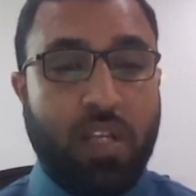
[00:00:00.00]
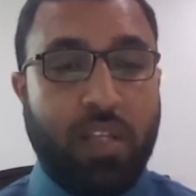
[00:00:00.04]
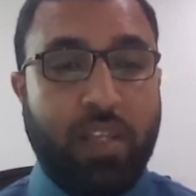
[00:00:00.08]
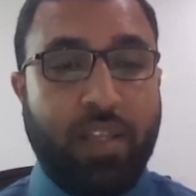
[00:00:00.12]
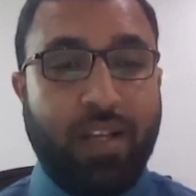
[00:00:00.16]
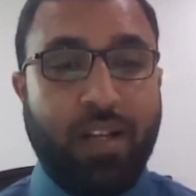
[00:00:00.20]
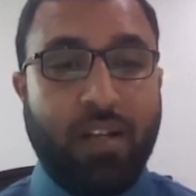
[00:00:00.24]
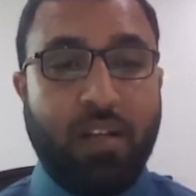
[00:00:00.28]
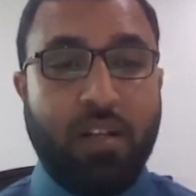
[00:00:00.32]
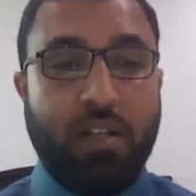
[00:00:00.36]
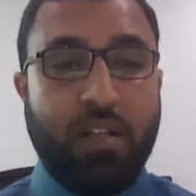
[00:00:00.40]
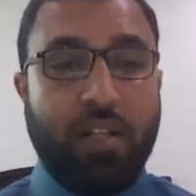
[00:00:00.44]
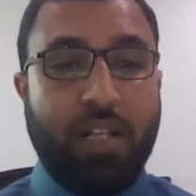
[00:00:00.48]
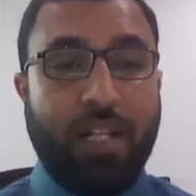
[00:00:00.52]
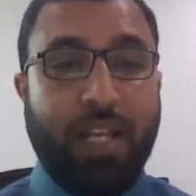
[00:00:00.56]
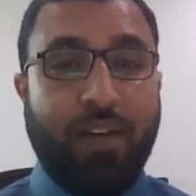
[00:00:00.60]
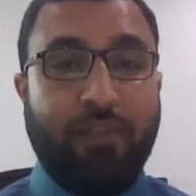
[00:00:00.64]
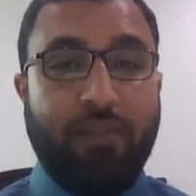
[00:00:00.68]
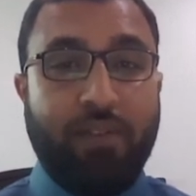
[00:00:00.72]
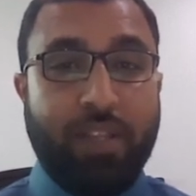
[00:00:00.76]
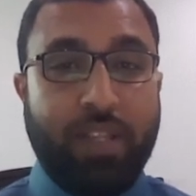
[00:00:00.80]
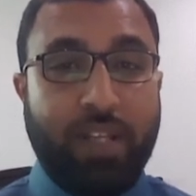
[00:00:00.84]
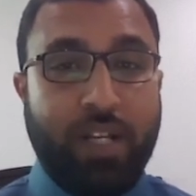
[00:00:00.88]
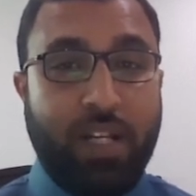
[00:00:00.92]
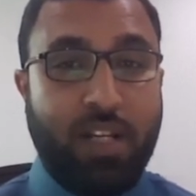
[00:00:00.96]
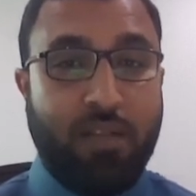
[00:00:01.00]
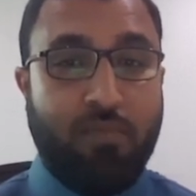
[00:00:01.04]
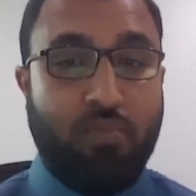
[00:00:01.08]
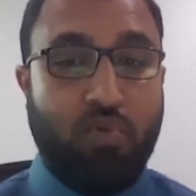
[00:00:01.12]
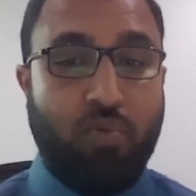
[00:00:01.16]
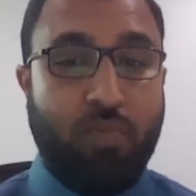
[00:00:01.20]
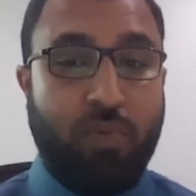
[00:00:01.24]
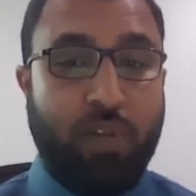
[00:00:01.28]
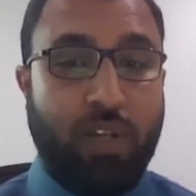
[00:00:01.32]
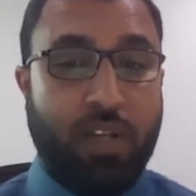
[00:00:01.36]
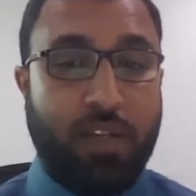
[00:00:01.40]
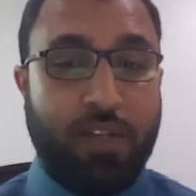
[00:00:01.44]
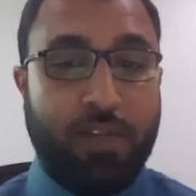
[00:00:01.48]
Then level 3
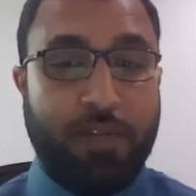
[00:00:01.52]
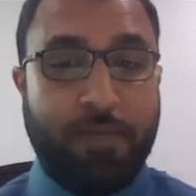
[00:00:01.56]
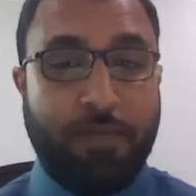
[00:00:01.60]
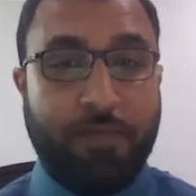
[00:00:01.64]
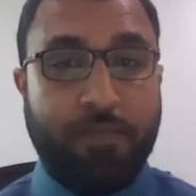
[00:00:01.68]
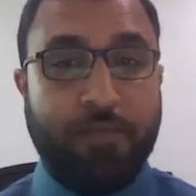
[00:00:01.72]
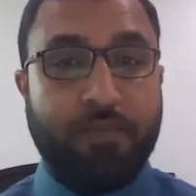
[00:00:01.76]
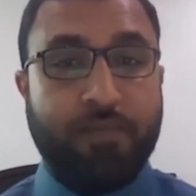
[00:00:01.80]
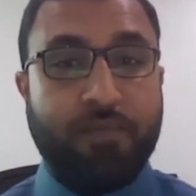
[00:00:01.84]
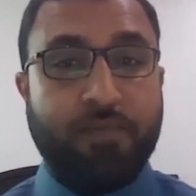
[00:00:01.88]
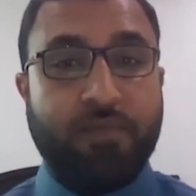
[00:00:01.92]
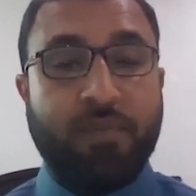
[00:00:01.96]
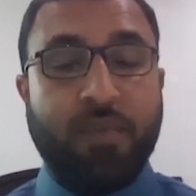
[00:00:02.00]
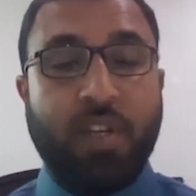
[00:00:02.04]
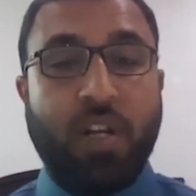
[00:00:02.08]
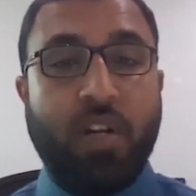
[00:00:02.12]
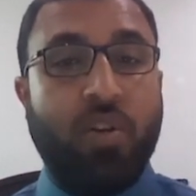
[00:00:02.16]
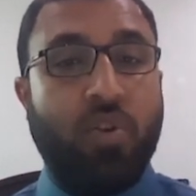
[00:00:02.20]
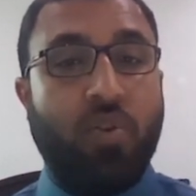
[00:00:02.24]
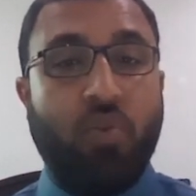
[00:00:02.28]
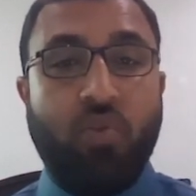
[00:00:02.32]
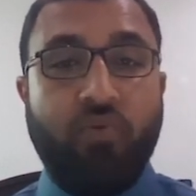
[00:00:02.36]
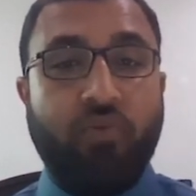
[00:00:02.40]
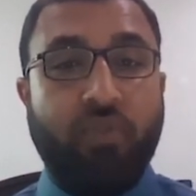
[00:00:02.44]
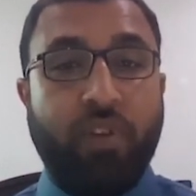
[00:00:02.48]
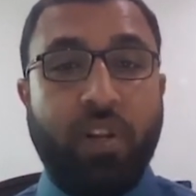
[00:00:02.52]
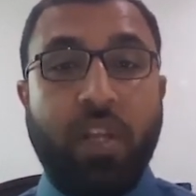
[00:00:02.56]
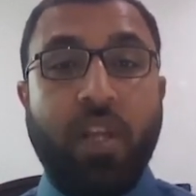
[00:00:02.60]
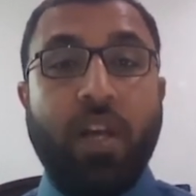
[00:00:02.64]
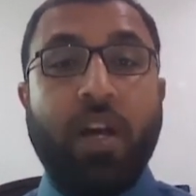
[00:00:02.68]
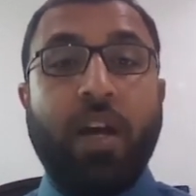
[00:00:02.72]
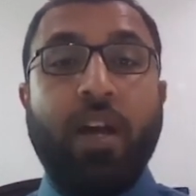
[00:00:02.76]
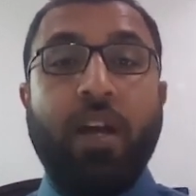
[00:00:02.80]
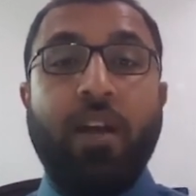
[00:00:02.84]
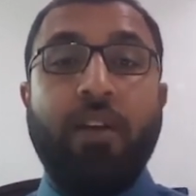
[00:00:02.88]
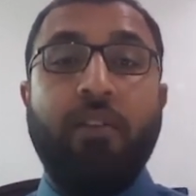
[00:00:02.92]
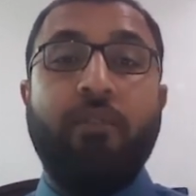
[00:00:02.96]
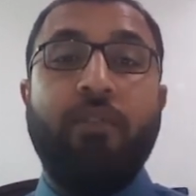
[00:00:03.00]
WBS. Don't worry,
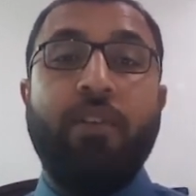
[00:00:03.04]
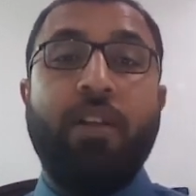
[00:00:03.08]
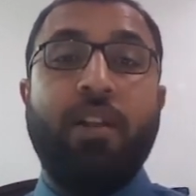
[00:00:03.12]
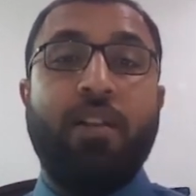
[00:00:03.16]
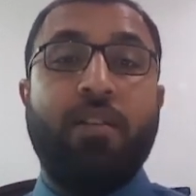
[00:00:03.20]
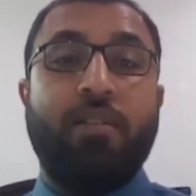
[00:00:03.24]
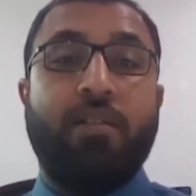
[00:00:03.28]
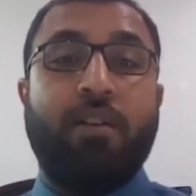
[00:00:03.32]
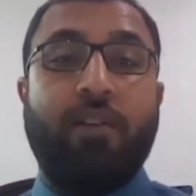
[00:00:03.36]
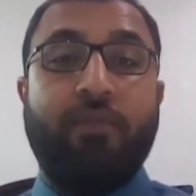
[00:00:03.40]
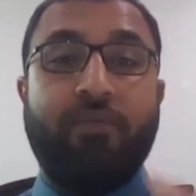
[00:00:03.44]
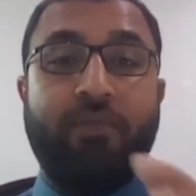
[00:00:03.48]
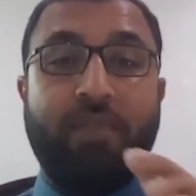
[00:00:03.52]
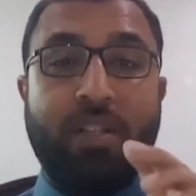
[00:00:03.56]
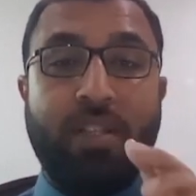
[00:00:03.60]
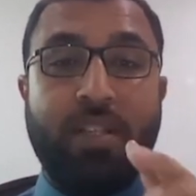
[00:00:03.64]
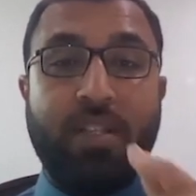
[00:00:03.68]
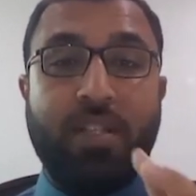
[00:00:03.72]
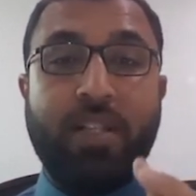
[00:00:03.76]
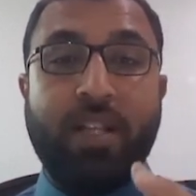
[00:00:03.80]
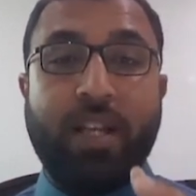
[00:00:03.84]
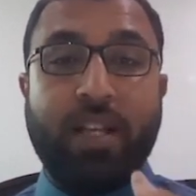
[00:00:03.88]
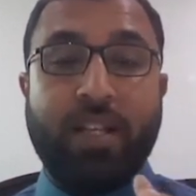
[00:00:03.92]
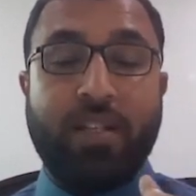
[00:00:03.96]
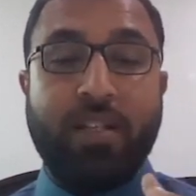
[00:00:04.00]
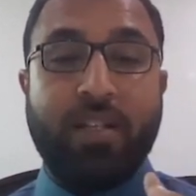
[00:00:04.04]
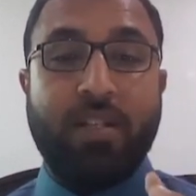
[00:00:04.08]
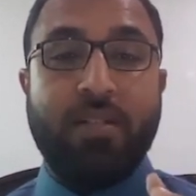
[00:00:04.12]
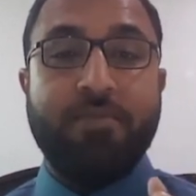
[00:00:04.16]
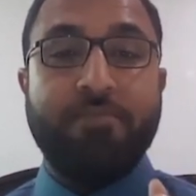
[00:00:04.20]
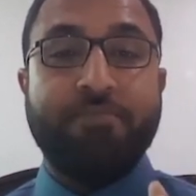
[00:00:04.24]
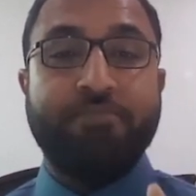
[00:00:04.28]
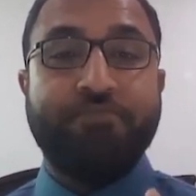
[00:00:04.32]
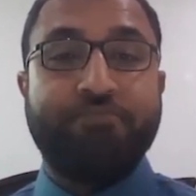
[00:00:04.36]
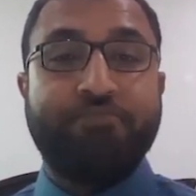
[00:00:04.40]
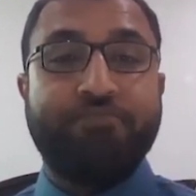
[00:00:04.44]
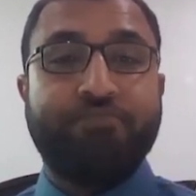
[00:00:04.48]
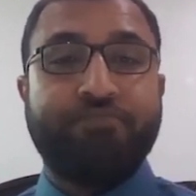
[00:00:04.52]
I will after this lecture,